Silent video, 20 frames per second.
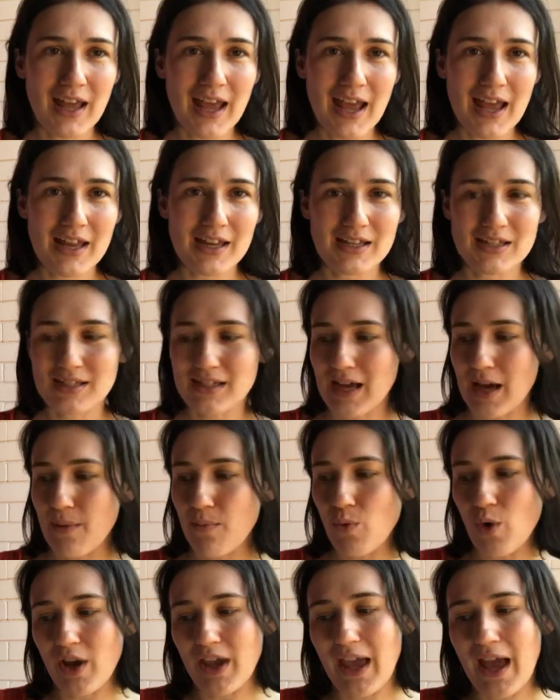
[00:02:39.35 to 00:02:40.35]
and
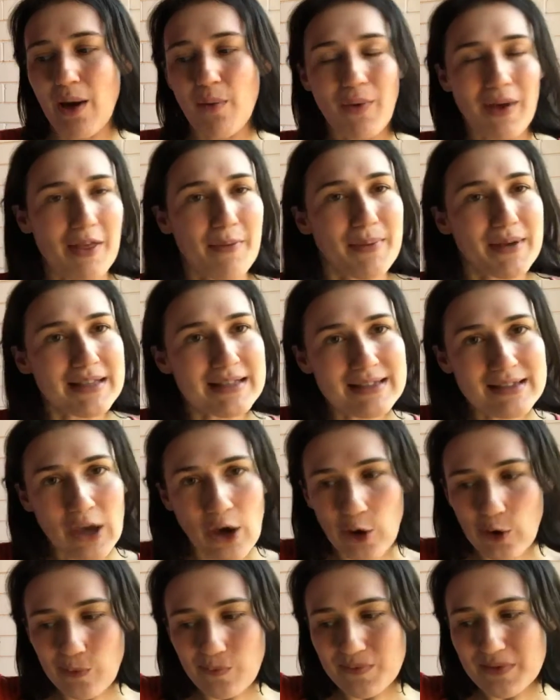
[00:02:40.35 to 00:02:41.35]
work out where the pieces
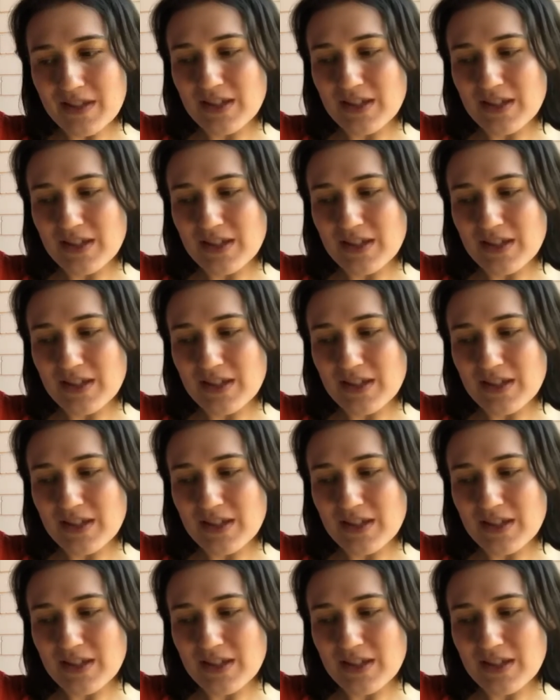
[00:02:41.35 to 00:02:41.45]
go.